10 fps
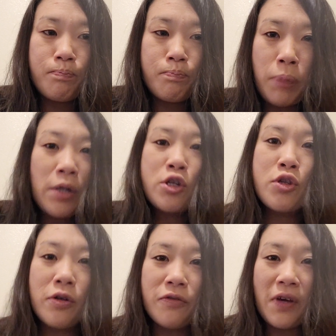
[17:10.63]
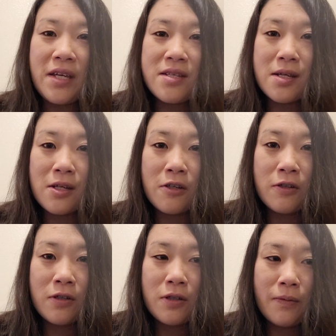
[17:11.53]
punch their face in,
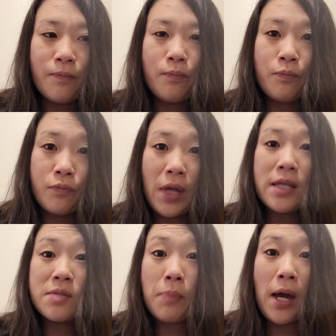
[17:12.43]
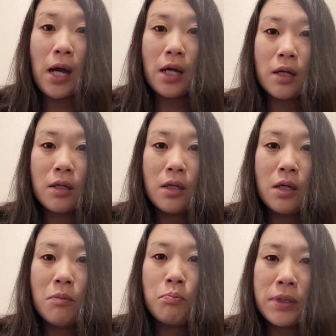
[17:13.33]
that's bad,
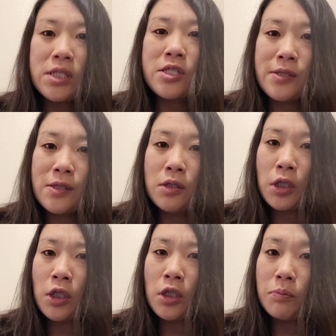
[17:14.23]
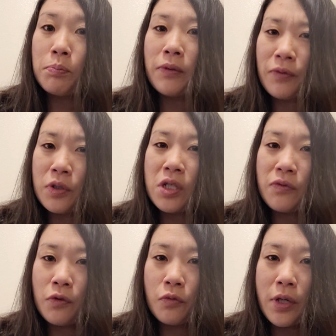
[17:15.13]
but still hurt, but for
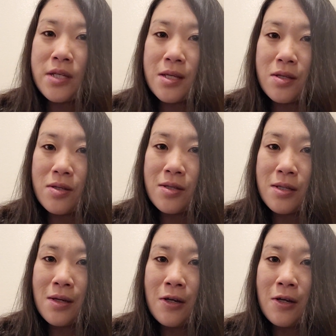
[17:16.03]
different reasons.